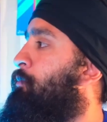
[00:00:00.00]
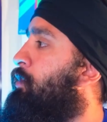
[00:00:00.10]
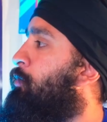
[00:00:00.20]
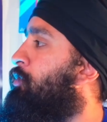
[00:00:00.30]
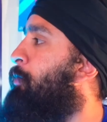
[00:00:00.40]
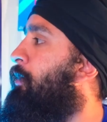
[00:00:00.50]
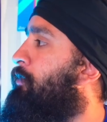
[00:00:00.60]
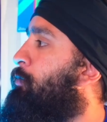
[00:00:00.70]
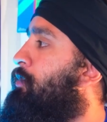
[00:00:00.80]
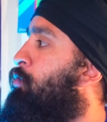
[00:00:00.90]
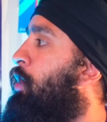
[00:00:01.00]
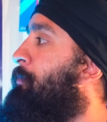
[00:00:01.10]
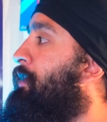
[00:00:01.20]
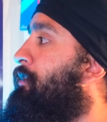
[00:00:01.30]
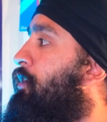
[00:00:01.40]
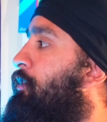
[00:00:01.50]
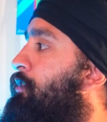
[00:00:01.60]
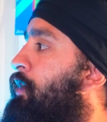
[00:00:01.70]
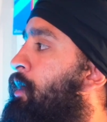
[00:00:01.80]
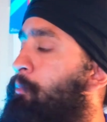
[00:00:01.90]
but you were spot on with your $12
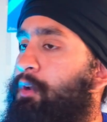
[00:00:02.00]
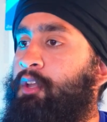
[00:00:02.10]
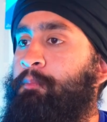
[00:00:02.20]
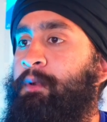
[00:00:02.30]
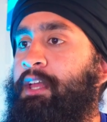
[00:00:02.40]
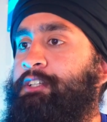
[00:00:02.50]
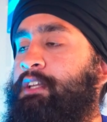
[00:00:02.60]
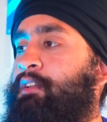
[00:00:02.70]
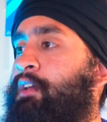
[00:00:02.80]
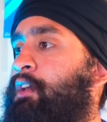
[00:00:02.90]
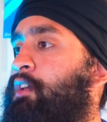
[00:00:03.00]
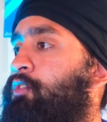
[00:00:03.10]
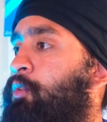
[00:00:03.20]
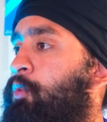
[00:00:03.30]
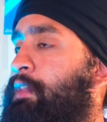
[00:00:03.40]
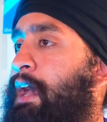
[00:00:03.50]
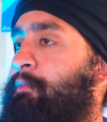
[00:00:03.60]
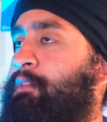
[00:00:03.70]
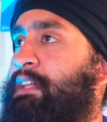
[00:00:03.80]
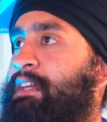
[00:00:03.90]
million per year prediction. So
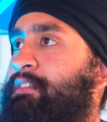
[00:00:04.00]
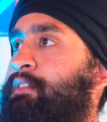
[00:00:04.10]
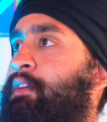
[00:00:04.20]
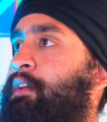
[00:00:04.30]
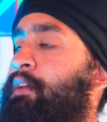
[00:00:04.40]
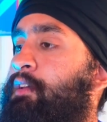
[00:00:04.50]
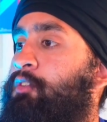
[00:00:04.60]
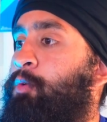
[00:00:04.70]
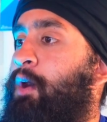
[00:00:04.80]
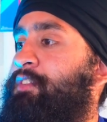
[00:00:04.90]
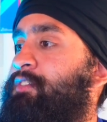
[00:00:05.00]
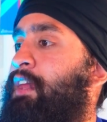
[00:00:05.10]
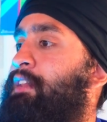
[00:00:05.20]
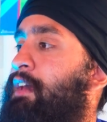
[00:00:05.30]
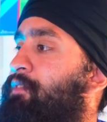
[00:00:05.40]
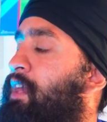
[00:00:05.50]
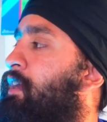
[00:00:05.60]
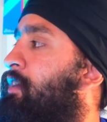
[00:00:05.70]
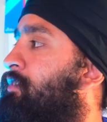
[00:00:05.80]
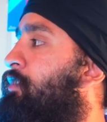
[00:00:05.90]
that leads to us saying that
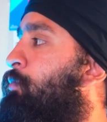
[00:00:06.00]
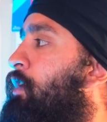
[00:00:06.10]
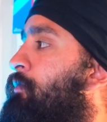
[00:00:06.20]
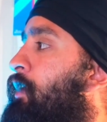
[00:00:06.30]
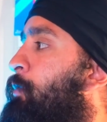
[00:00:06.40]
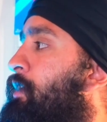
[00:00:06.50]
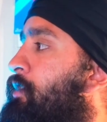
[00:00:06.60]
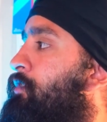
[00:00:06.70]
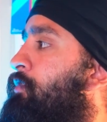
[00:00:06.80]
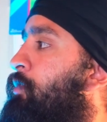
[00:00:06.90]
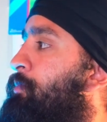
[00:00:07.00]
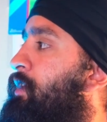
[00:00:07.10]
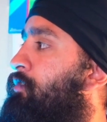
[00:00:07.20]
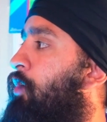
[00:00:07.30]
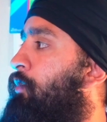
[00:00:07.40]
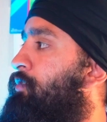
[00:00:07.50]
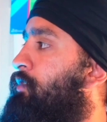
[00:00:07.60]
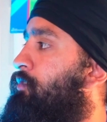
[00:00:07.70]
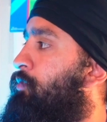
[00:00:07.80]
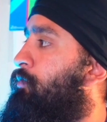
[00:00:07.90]
Vegas is one of our winners from this
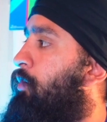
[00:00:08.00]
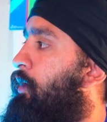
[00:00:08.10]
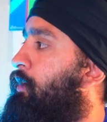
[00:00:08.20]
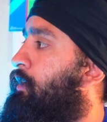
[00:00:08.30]
offseason so far.